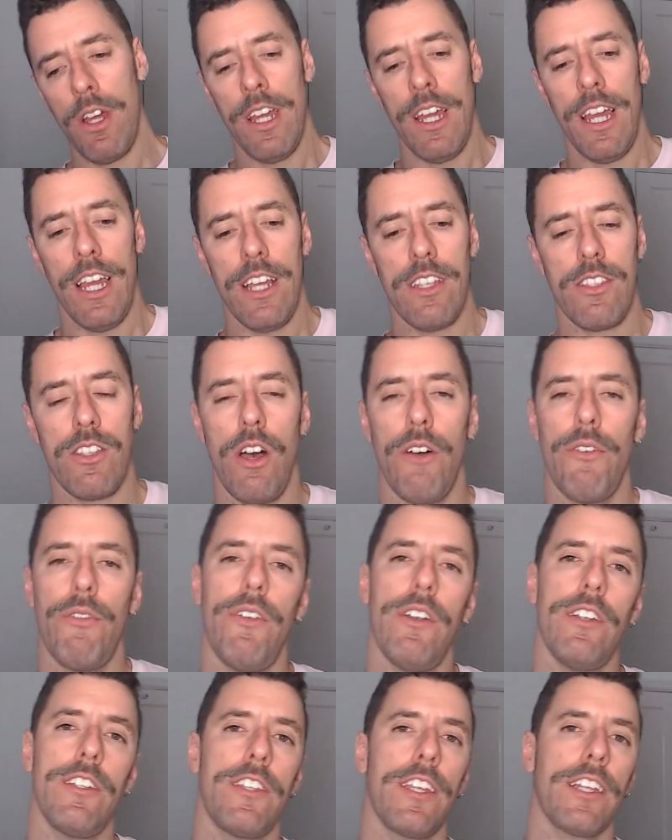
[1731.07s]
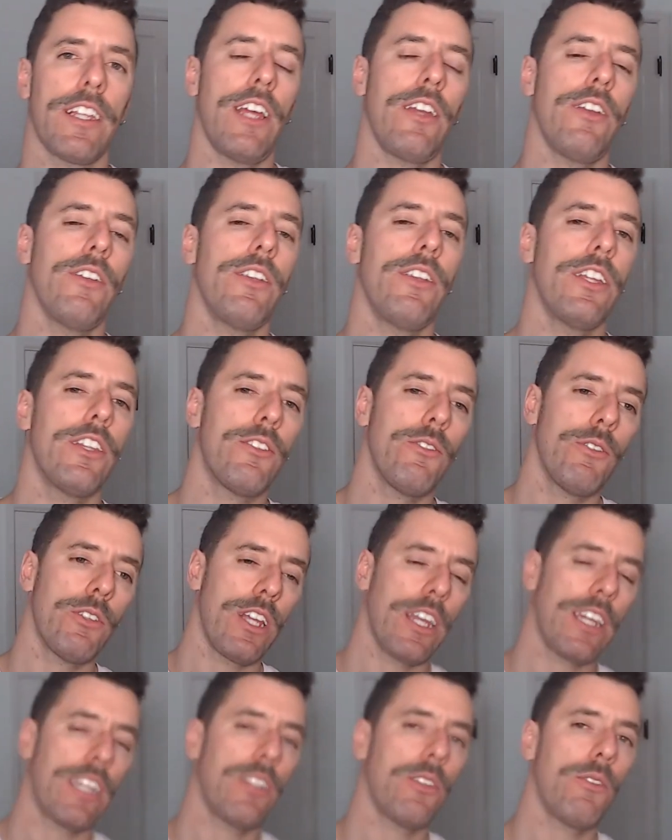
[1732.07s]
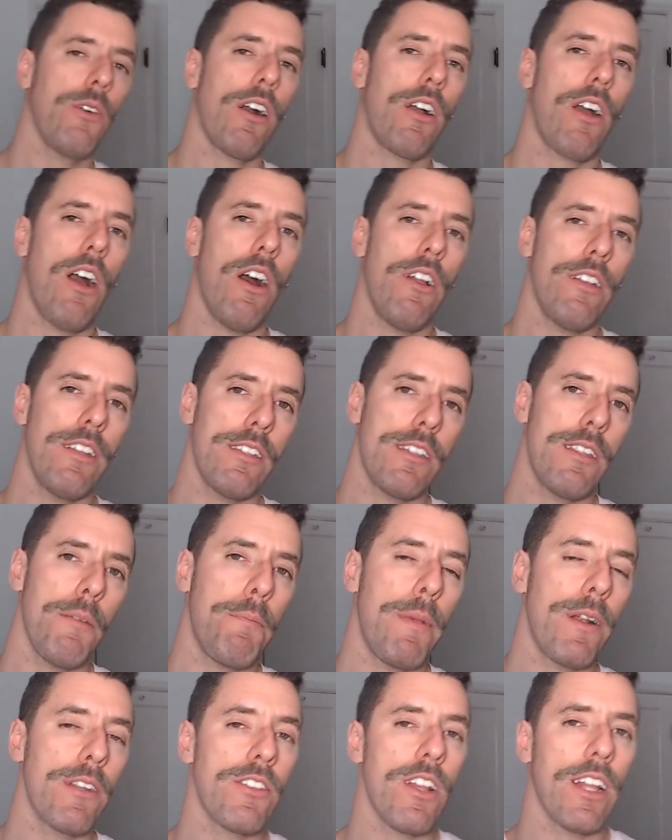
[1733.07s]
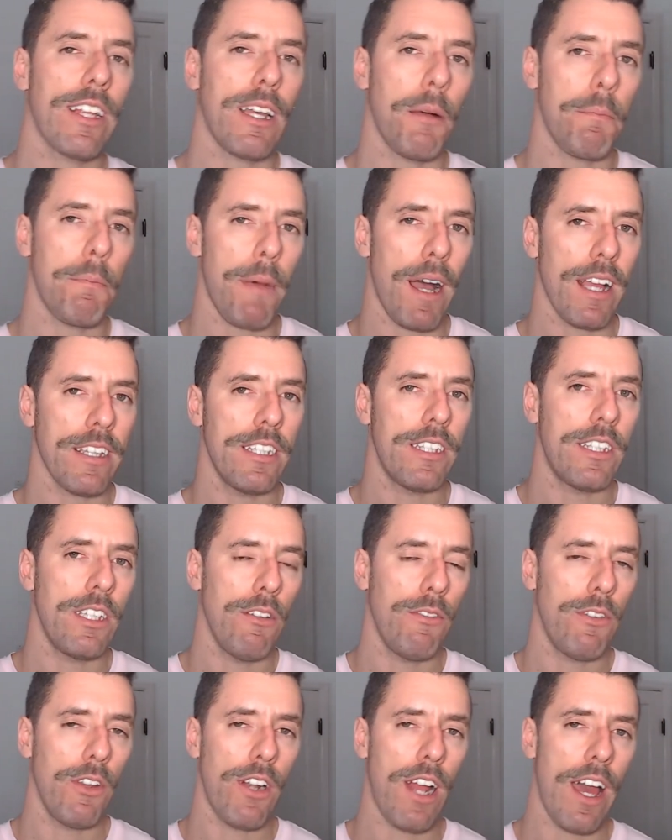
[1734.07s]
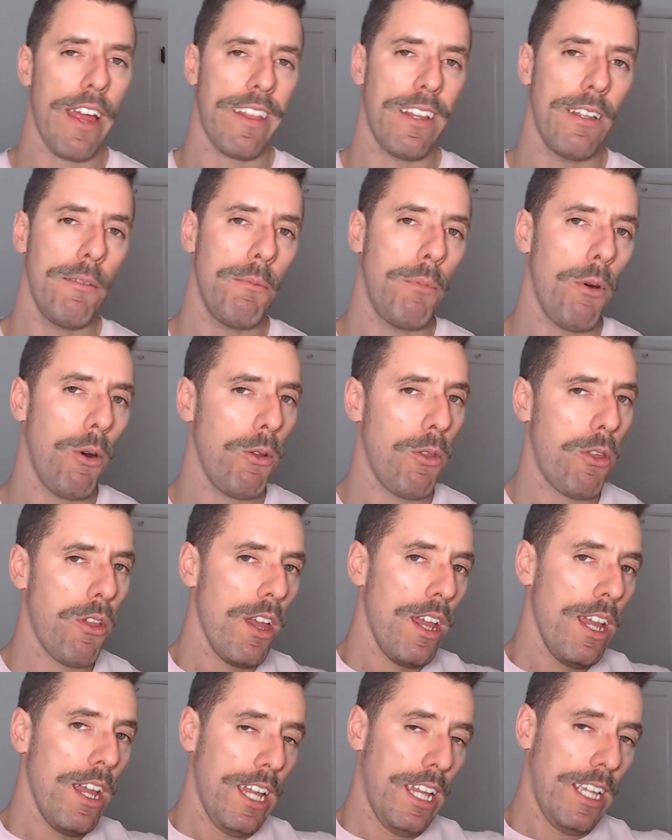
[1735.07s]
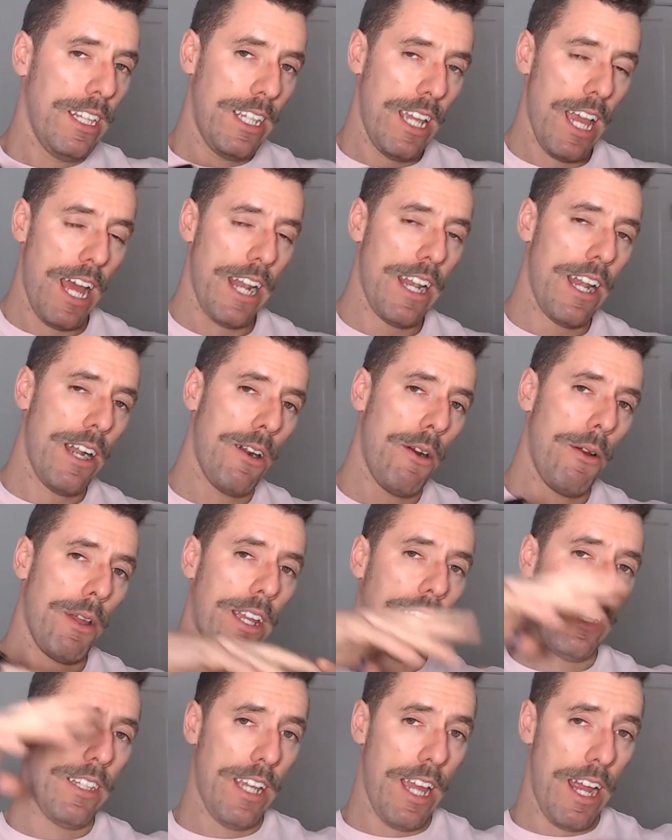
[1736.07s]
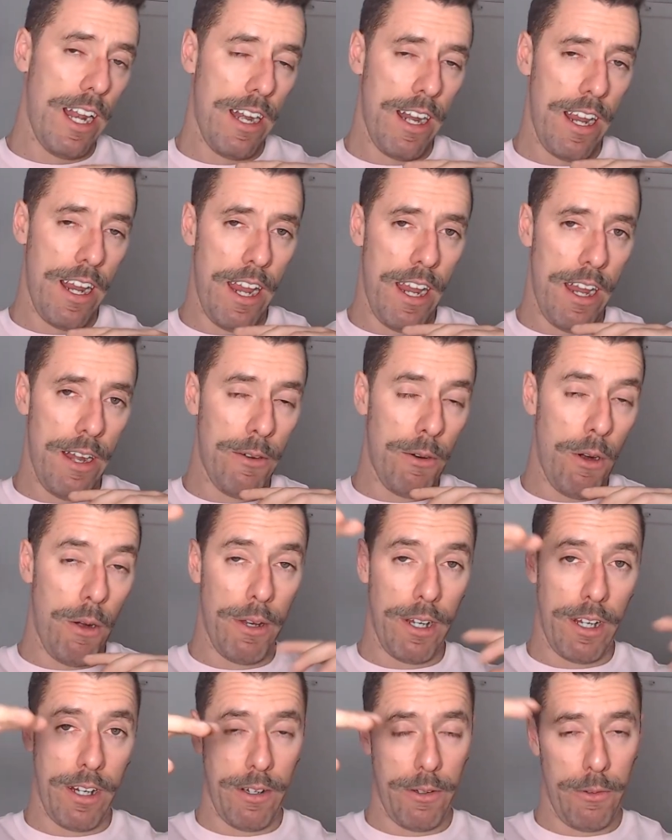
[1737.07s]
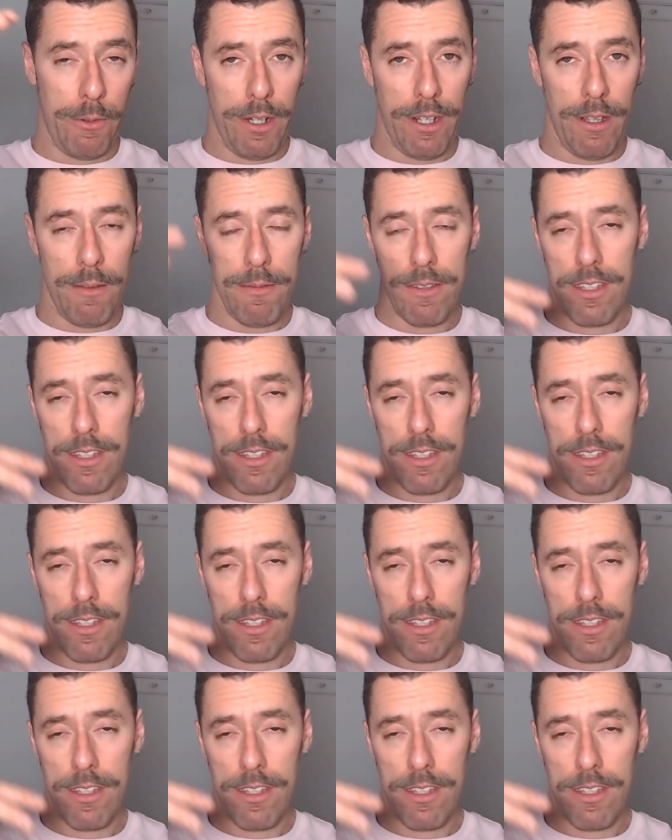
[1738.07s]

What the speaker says: And so first thing that you need to take into account is the personal capacity of your athlete, both in the anaerobic and the aerobic realms.